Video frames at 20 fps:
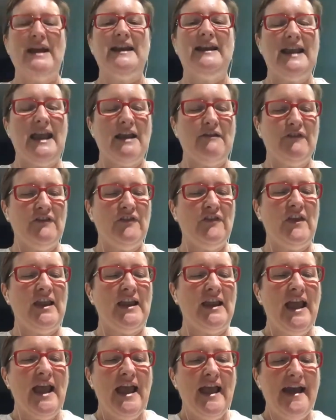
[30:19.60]
everything
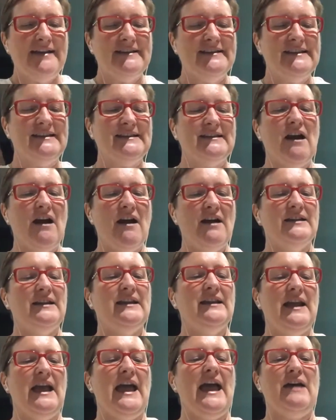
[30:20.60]
and
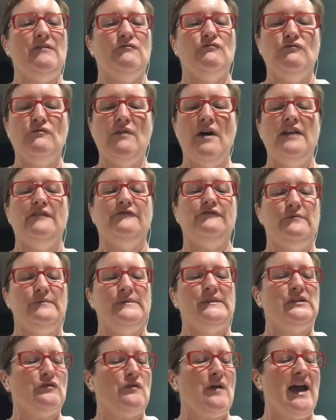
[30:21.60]
starting at right
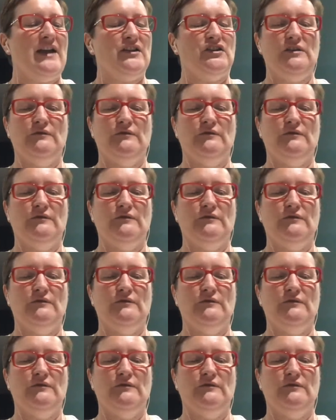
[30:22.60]
from scratch.